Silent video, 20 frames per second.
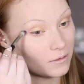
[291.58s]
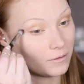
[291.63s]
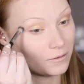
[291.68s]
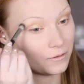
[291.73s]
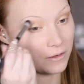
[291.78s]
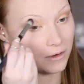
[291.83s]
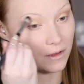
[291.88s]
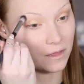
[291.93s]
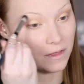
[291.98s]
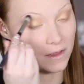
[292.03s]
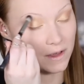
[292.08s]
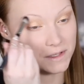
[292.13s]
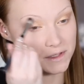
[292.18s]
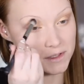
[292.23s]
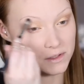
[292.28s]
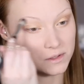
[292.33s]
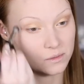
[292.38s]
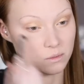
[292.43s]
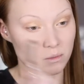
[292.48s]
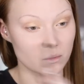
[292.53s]
for
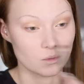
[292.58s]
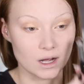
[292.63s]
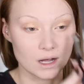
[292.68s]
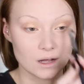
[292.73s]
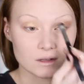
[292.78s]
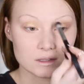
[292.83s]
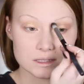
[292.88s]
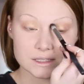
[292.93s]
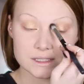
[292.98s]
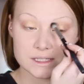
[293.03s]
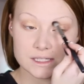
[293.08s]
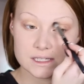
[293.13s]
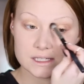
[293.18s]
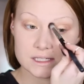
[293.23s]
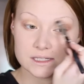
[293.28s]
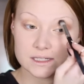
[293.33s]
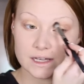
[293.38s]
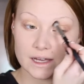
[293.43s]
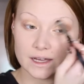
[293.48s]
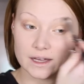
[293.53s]
this as well
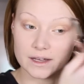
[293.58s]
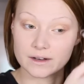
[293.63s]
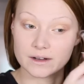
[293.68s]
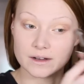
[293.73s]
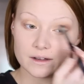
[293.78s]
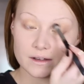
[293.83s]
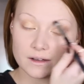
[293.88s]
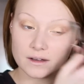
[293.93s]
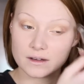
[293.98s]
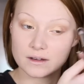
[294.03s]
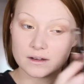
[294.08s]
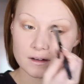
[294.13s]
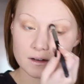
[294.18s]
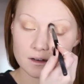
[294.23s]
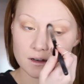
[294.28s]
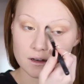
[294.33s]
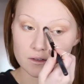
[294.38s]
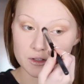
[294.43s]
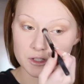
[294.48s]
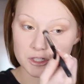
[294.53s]
instead
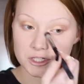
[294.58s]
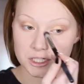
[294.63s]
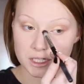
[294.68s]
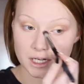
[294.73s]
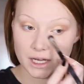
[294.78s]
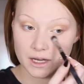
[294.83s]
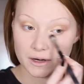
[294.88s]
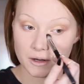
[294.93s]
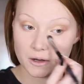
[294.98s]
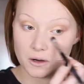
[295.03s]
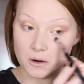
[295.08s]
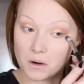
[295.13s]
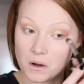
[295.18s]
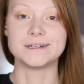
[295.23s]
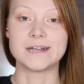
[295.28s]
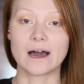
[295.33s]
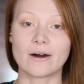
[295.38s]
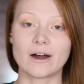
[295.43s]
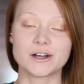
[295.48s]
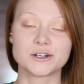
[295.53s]
of a shadow.
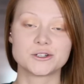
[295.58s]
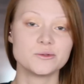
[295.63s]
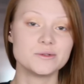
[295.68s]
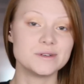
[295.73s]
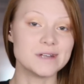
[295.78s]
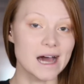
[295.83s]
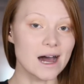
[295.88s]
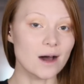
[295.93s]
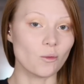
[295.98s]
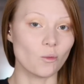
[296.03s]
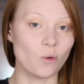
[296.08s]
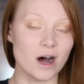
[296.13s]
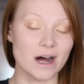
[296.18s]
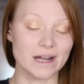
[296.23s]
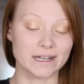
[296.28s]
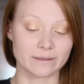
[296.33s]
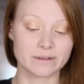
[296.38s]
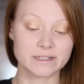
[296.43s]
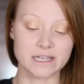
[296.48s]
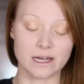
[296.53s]
Now I do not
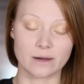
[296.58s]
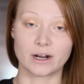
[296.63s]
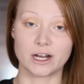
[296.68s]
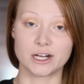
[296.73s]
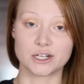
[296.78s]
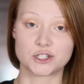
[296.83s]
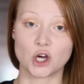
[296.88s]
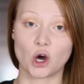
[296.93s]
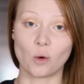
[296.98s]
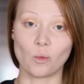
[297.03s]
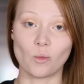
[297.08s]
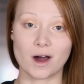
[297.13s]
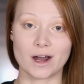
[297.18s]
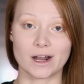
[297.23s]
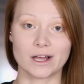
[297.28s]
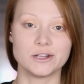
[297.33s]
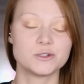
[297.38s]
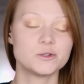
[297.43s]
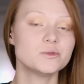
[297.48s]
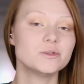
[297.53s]
want, let me tell you what I don't
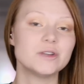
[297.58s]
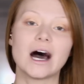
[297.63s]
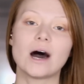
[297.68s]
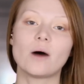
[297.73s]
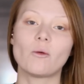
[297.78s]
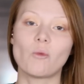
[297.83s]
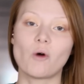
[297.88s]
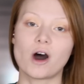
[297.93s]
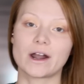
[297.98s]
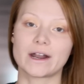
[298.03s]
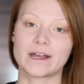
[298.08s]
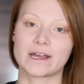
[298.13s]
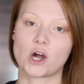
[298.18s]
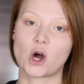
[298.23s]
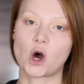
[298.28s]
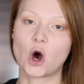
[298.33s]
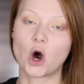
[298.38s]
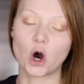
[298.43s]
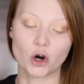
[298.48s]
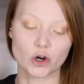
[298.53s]
want. I do not want a
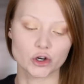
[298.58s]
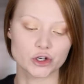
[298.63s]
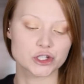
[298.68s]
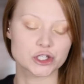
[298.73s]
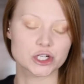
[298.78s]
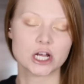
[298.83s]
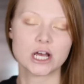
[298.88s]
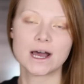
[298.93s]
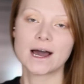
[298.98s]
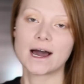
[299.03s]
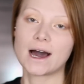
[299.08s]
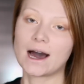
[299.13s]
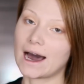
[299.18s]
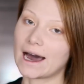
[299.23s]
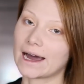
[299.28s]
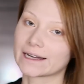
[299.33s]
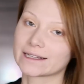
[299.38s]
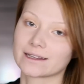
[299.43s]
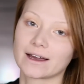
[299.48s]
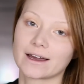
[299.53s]
harsh
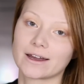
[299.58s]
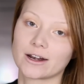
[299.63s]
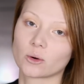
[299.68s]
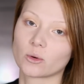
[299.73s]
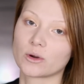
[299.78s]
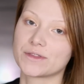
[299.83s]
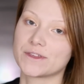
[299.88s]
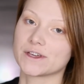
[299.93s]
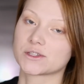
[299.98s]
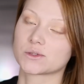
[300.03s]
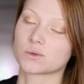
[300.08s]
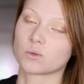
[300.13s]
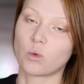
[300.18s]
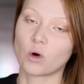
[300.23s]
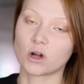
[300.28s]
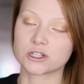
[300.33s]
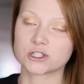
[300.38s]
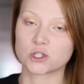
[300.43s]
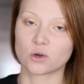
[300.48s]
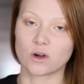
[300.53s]
eyeliner with this
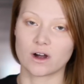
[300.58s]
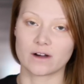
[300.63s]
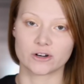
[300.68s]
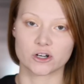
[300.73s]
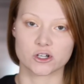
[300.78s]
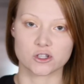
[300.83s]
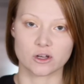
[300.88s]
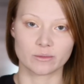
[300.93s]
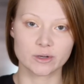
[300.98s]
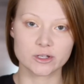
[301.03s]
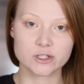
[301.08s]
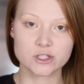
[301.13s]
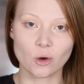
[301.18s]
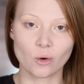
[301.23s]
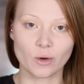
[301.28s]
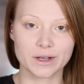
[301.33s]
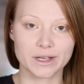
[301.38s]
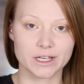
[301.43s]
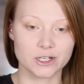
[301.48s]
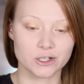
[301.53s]
whatsoever, so I'm just
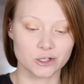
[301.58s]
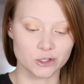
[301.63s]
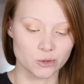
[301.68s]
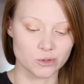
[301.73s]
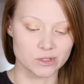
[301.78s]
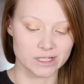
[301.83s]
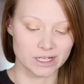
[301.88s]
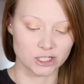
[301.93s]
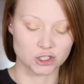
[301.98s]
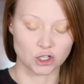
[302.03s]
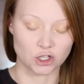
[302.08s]
going in using